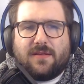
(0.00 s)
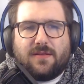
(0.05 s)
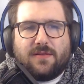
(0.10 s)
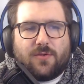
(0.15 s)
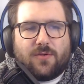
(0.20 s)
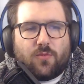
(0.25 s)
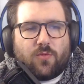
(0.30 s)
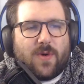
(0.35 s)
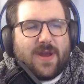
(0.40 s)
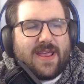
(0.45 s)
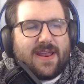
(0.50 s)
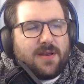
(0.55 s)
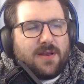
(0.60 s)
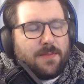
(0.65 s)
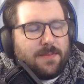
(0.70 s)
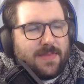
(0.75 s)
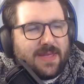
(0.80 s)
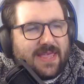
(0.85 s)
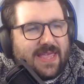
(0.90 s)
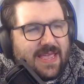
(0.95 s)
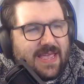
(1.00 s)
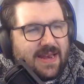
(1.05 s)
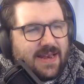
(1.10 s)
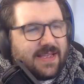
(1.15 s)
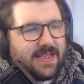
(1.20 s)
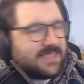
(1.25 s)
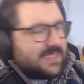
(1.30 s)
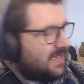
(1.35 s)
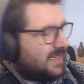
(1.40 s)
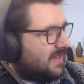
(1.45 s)
random
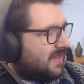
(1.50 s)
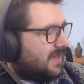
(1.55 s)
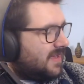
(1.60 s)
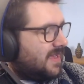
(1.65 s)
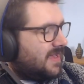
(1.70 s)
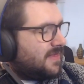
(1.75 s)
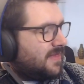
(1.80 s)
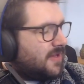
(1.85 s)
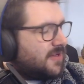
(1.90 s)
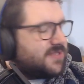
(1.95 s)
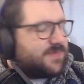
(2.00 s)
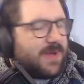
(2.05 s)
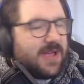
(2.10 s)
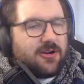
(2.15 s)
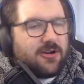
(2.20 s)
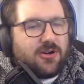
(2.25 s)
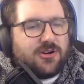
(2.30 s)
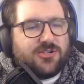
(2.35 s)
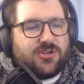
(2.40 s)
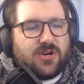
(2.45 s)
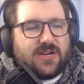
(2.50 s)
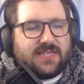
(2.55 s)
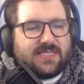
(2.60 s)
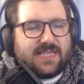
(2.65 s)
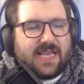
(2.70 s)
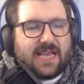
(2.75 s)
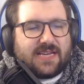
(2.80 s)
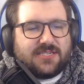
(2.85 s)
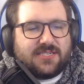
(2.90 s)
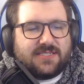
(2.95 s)
mechanics in those
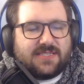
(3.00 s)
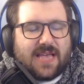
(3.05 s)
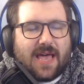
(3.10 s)
microtransactions.